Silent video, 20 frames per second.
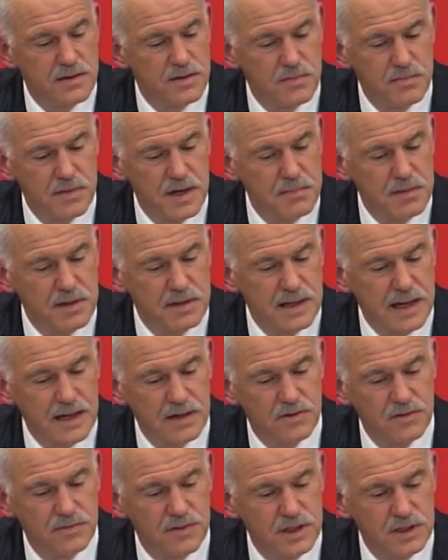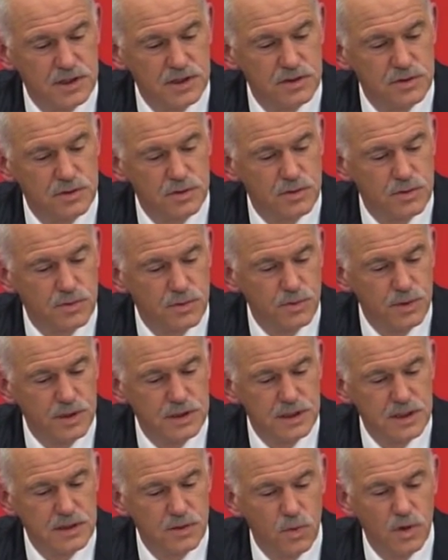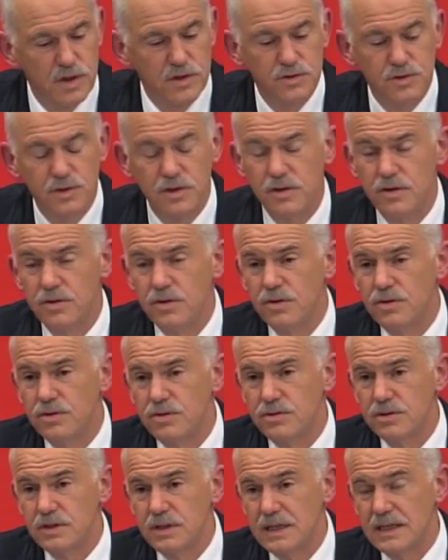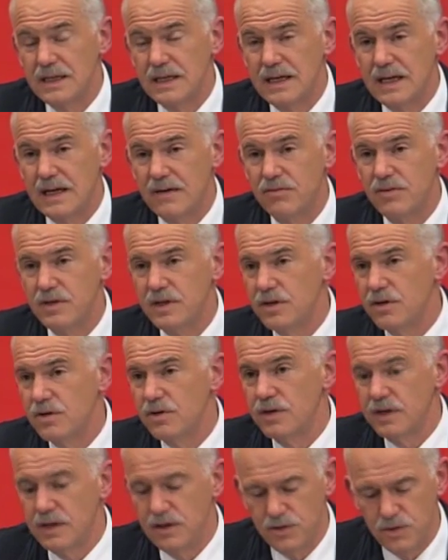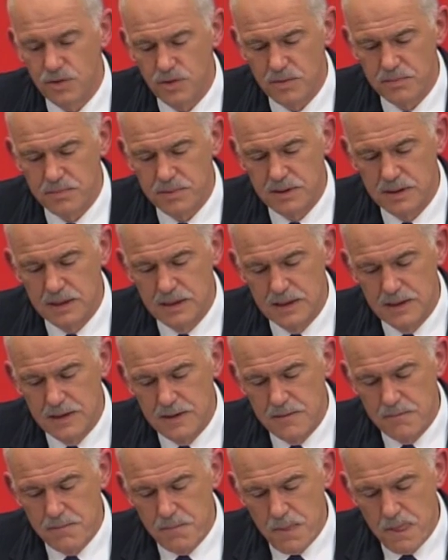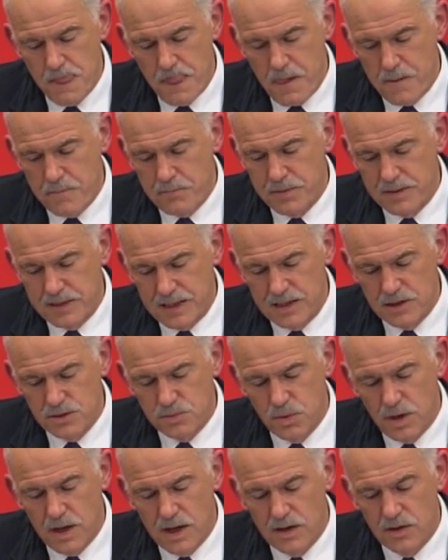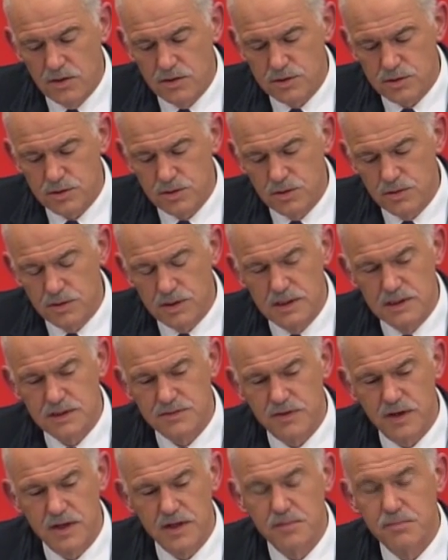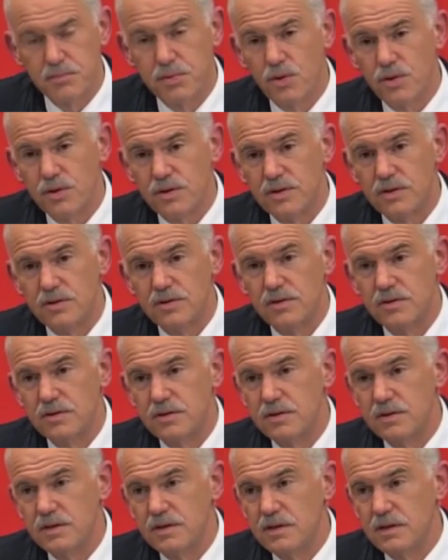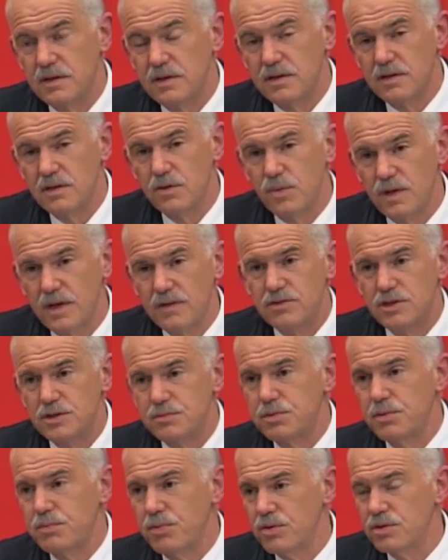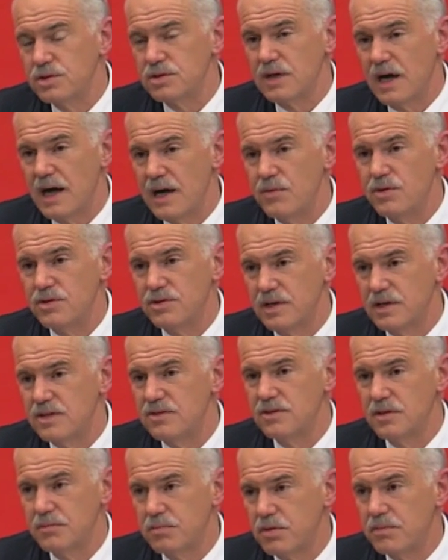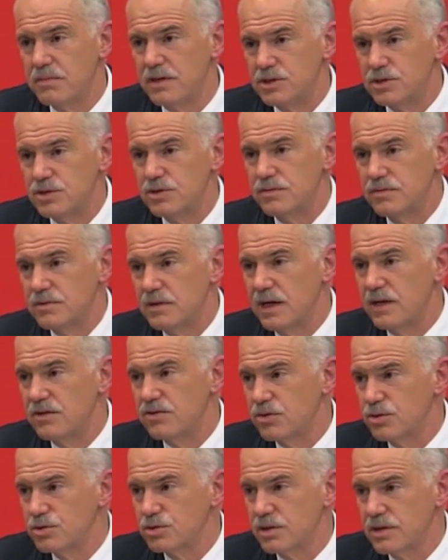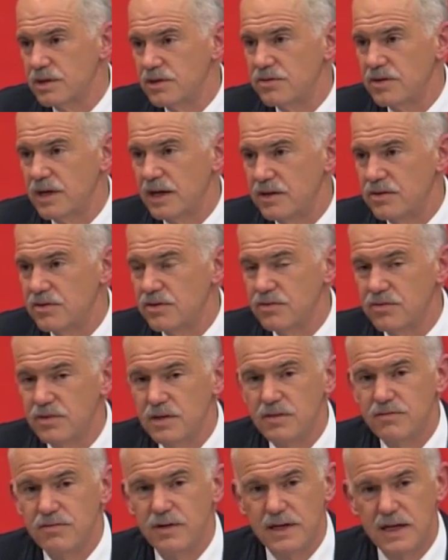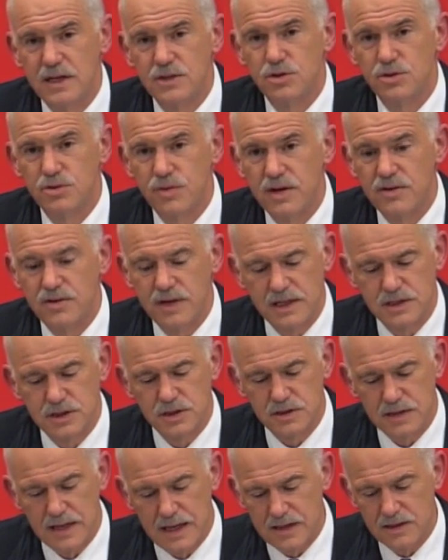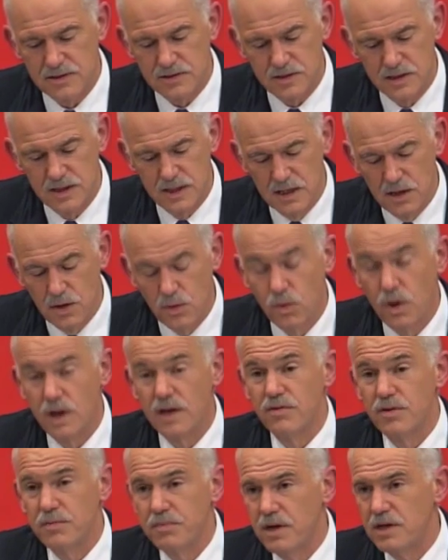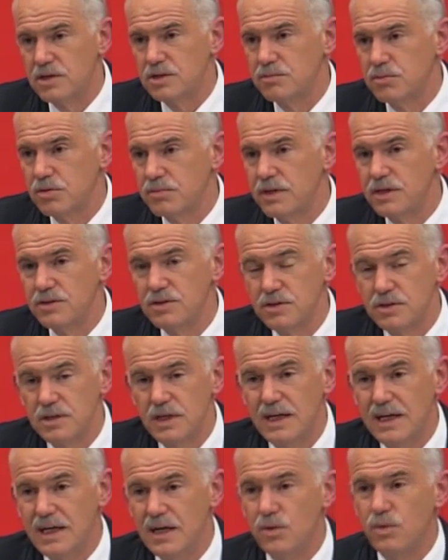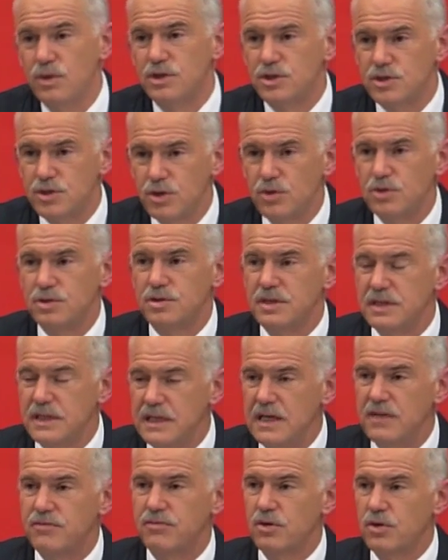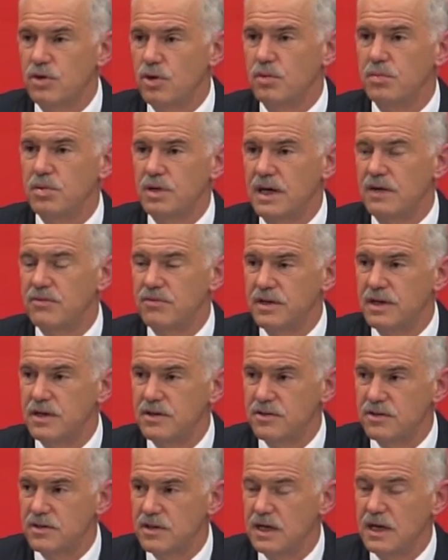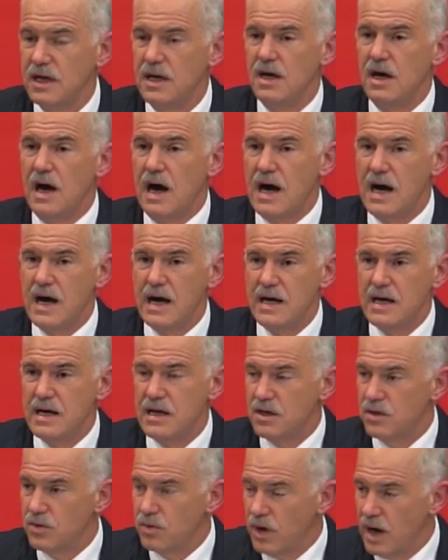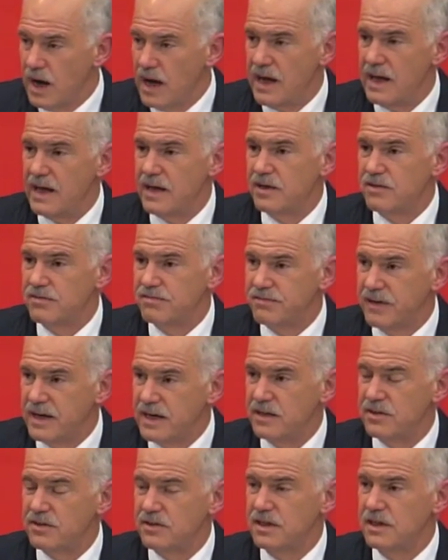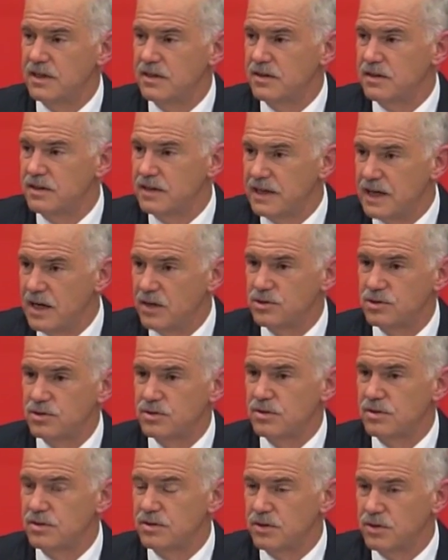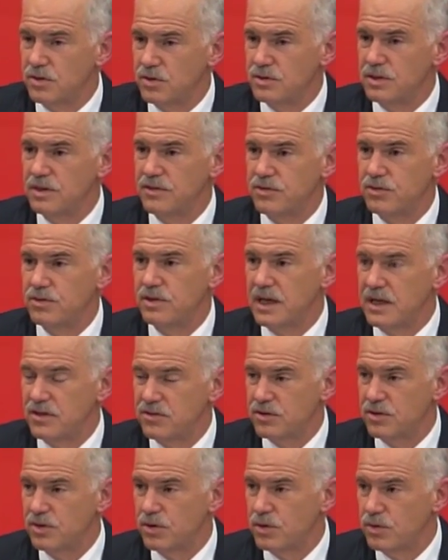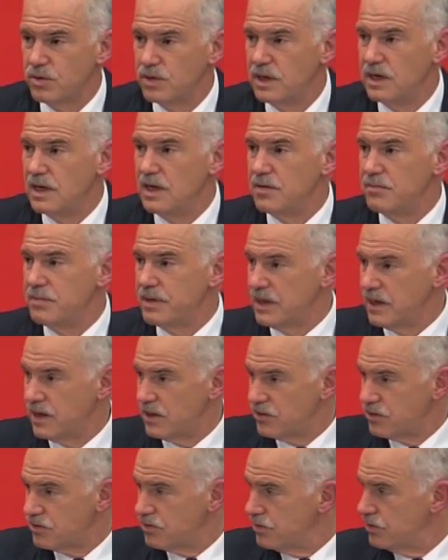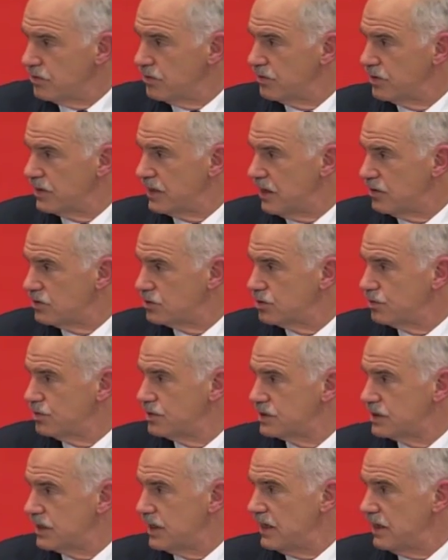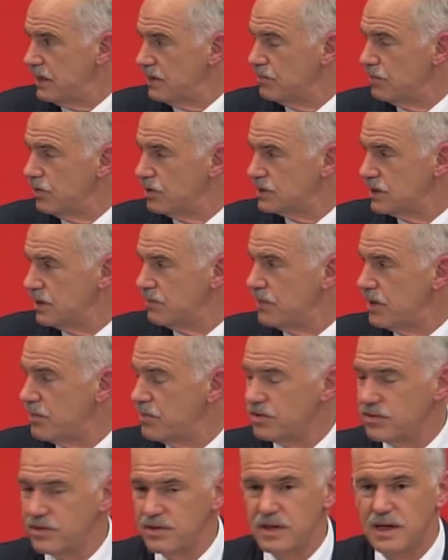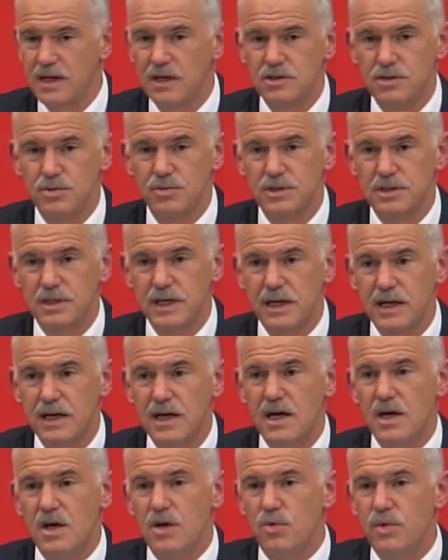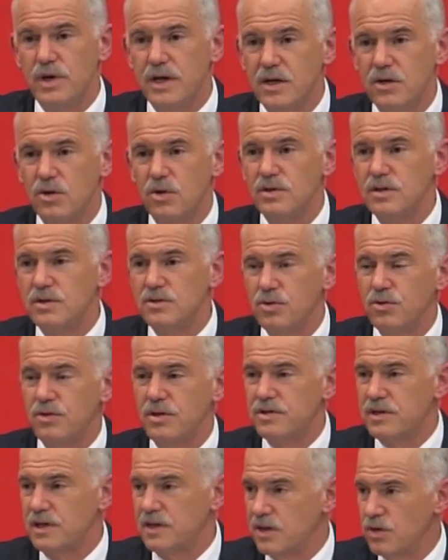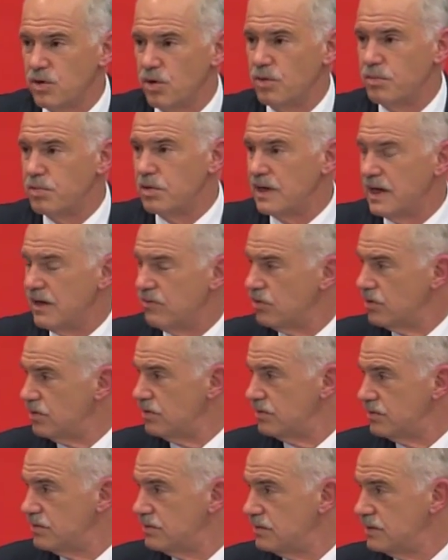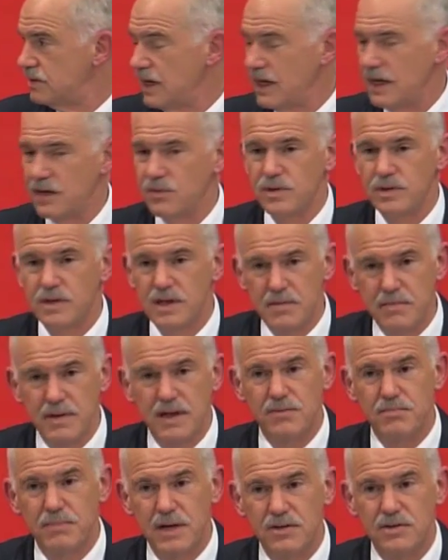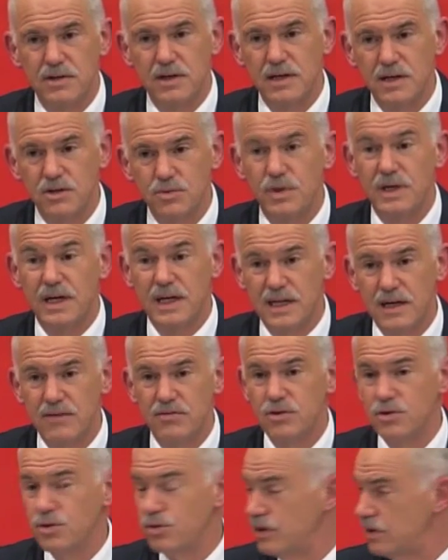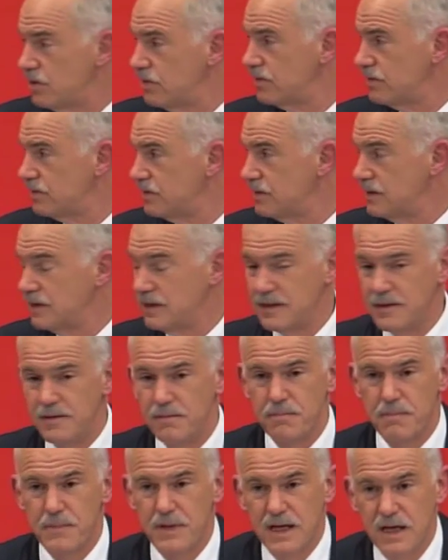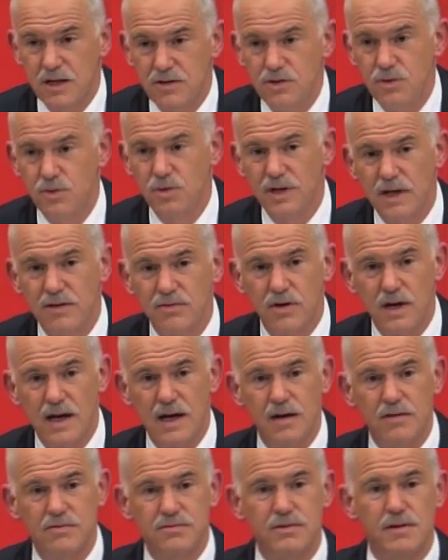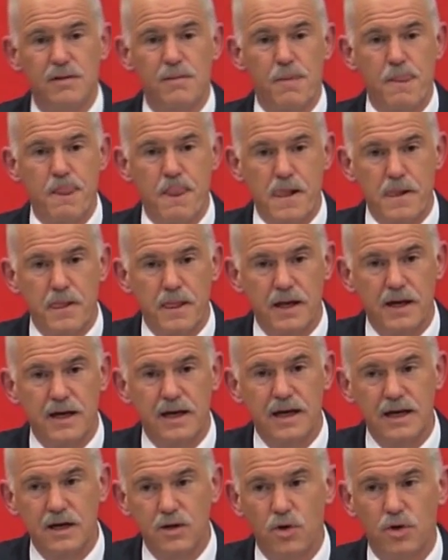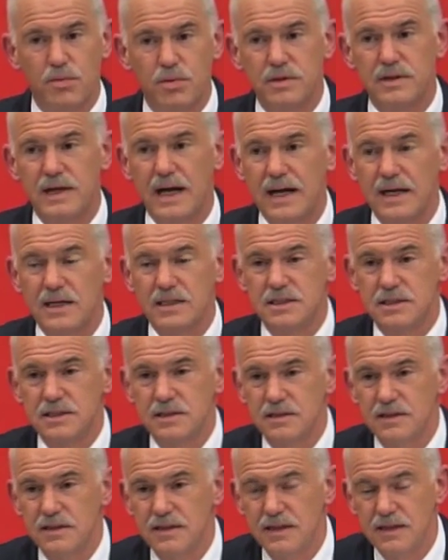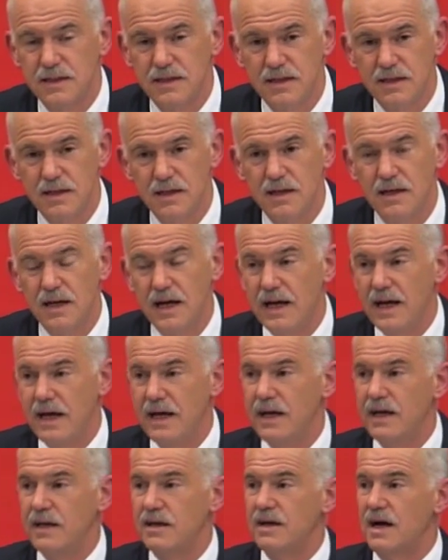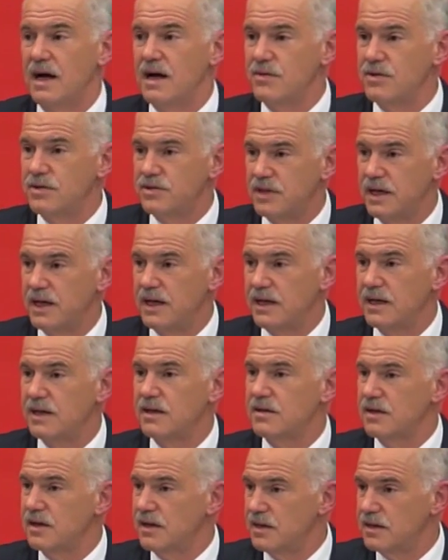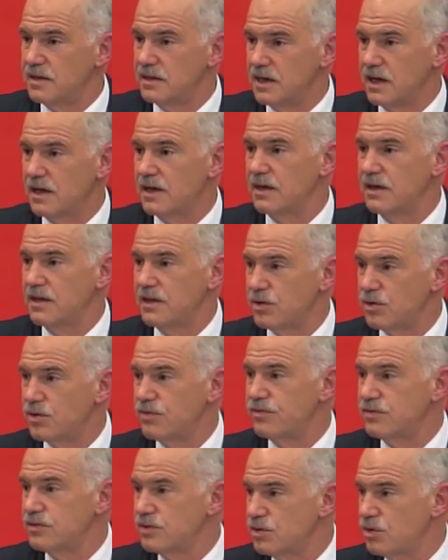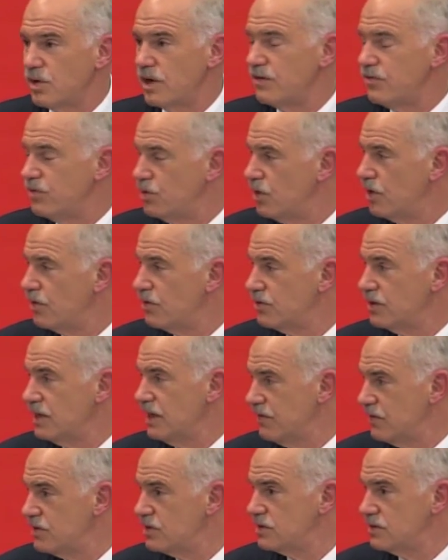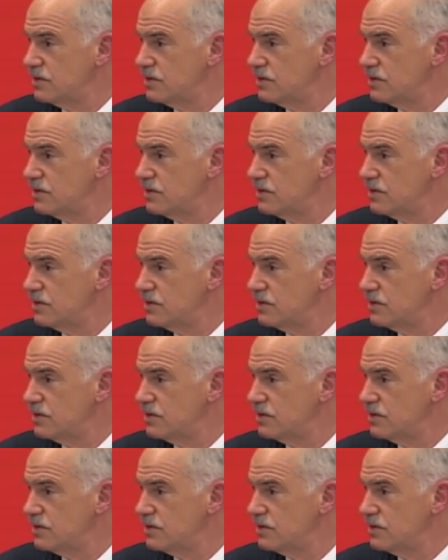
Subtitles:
there may be tax evasion reaching 1 trillion euros every year in Europe, but that is why also it is very important that we have just proposed, I would say, a simple measure as socialists, that is of the financial transaction tax, one of the possible measures, which shows the need for global governance. I had a fight in the Council only a few days ago because the Council was saying, some members of the Council were saying, we can only do this at a global level, and what they meant basically is we can never do it because you will never have a global tax. And I was saying, and luckily there were quite a few others, even